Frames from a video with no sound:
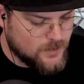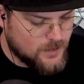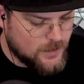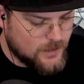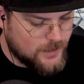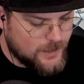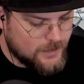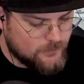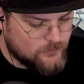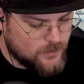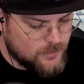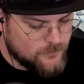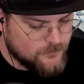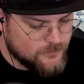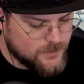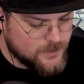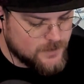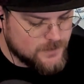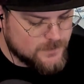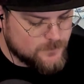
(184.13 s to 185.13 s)
All right, well,
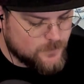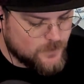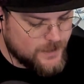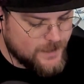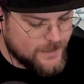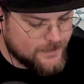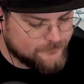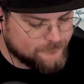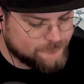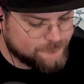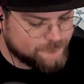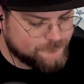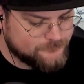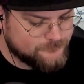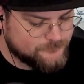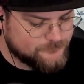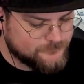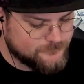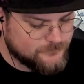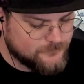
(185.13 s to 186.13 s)
here's Blaine
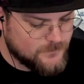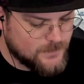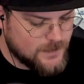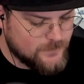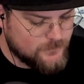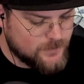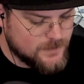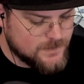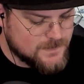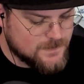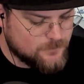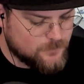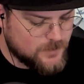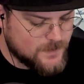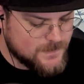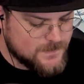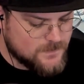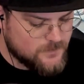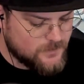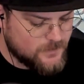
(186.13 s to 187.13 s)
giving us the
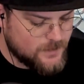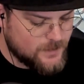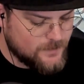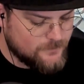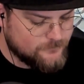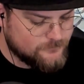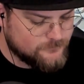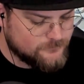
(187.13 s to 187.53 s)
plus 30.